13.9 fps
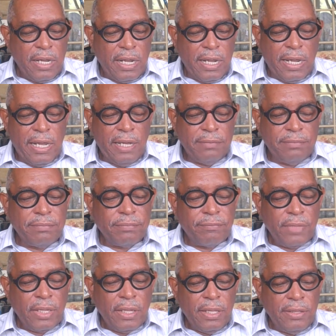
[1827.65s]
And
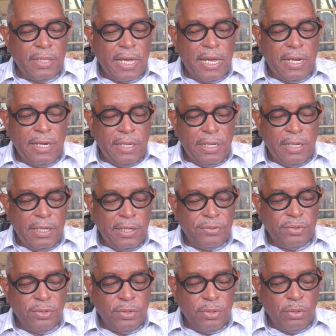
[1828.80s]
that
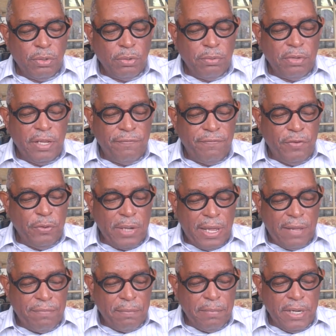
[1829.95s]
is, if you
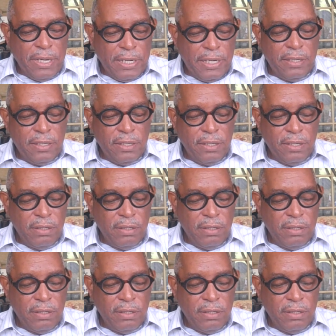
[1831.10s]
have the money,